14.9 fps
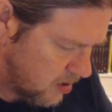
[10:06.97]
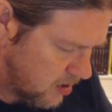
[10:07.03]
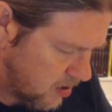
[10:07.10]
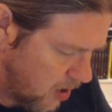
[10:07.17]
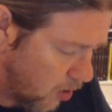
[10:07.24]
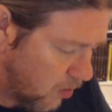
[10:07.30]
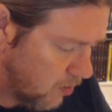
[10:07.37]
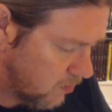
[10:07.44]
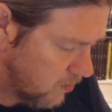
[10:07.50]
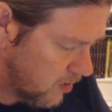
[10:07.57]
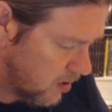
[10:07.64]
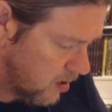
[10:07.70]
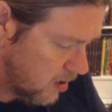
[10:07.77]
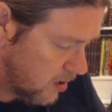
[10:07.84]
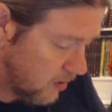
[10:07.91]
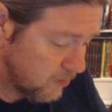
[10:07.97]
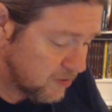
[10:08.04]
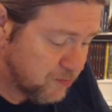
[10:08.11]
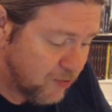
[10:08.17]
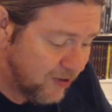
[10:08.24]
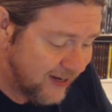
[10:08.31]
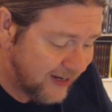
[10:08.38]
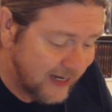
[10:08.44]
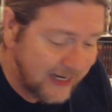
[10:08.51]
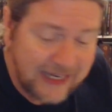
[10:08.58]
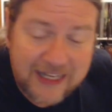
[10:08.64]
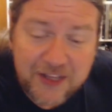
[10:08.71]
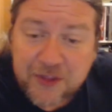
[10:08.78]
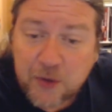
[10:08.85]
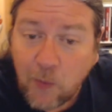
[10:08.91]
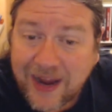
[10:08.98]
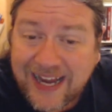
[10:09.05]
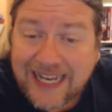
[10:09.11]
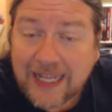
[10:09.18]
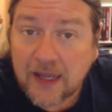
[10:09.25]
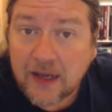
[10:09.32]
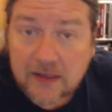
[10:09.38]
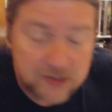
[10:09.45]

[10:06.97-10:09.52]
Oh, it was printed in Lithuania.